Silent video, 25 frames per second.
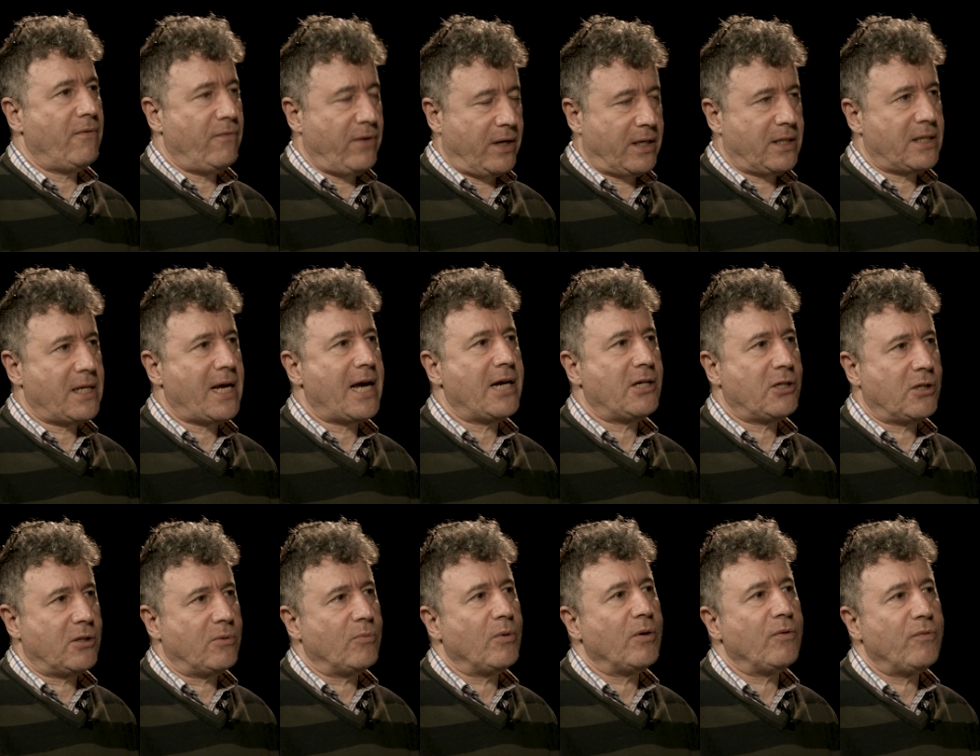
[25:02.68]

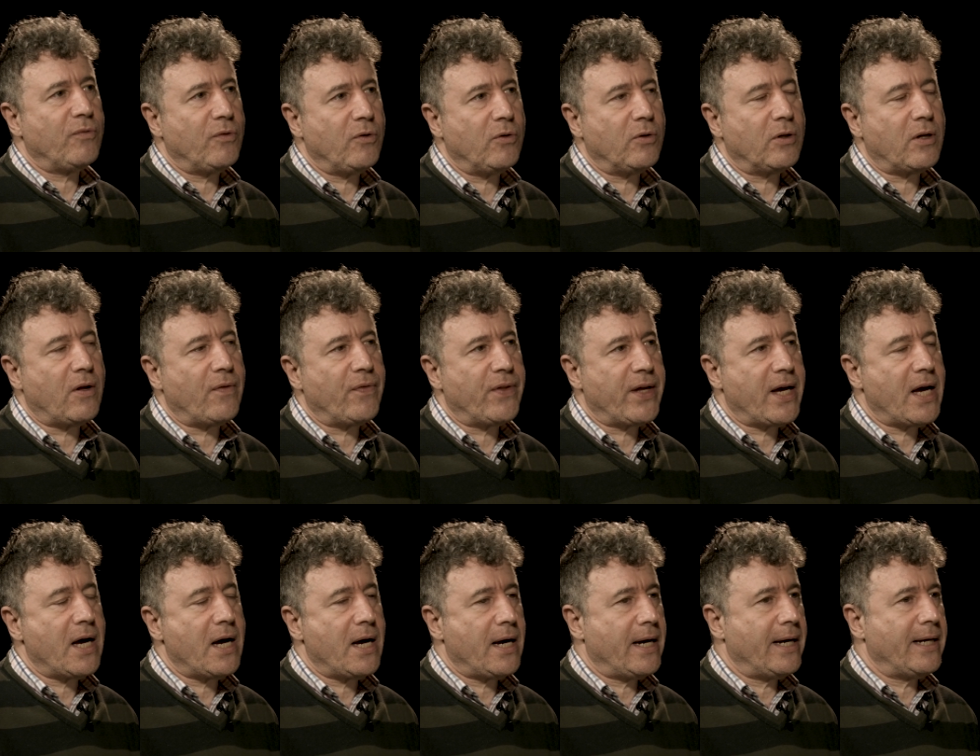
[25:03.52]
fixation mm. will fall on
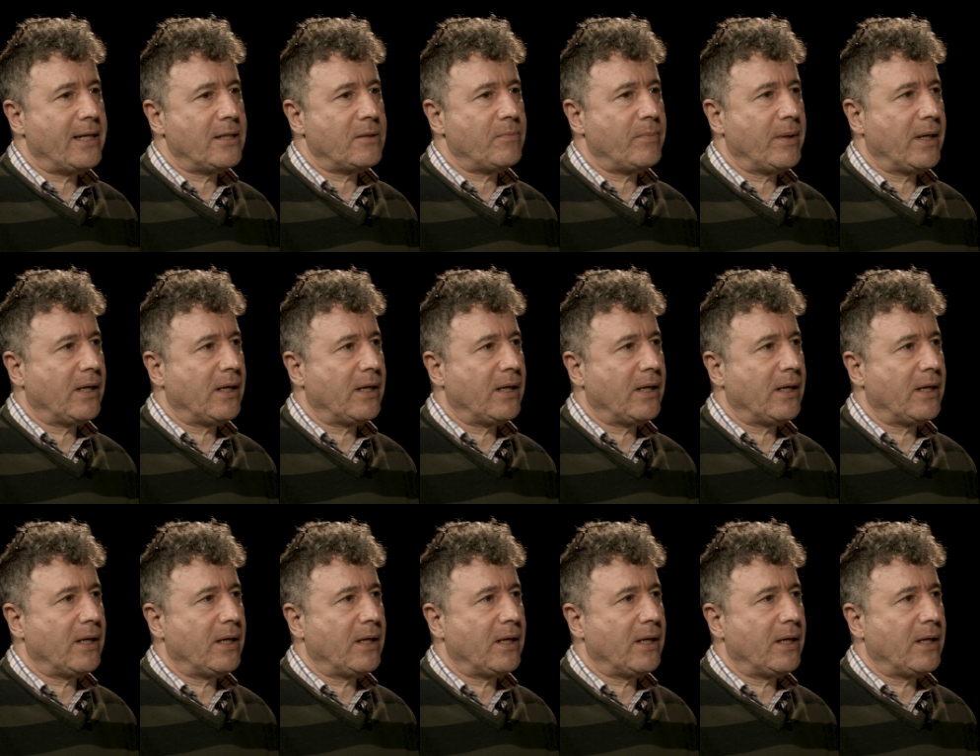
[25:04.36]
the eyes mm.